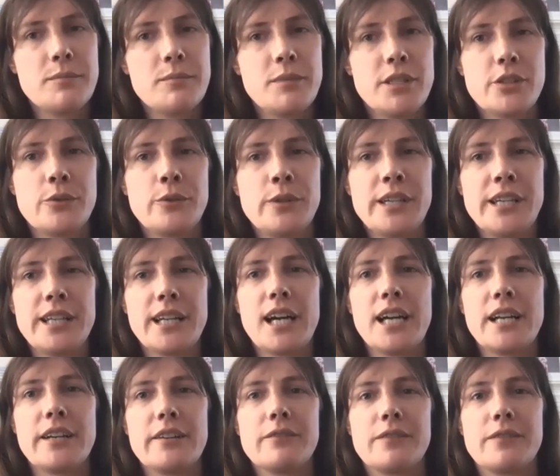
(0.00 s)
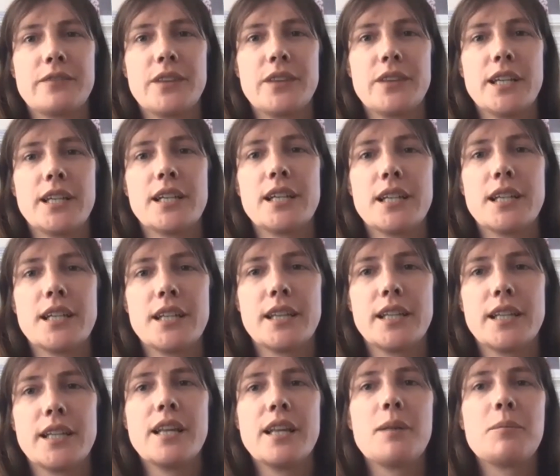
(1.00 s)
between kind of
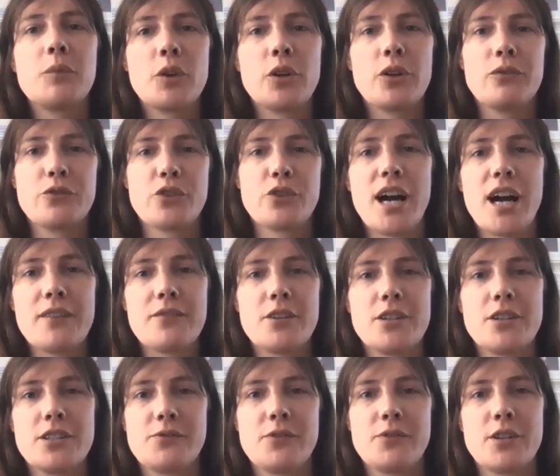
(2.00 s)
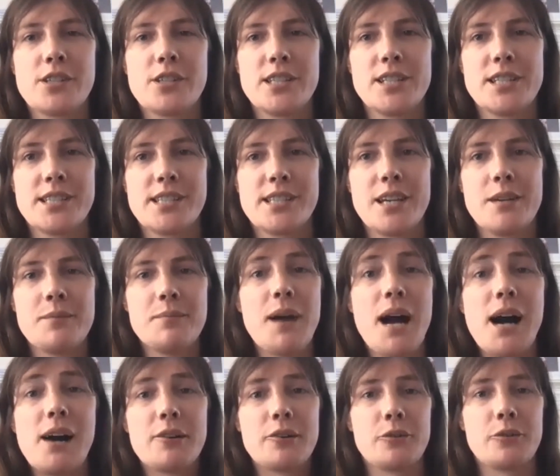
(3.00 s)
the number of drivers versus the
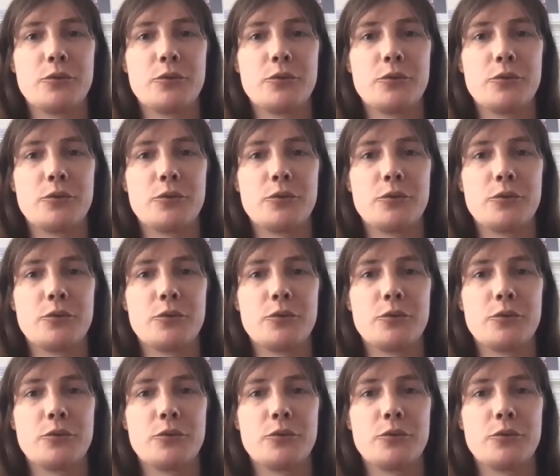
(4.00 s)
amount of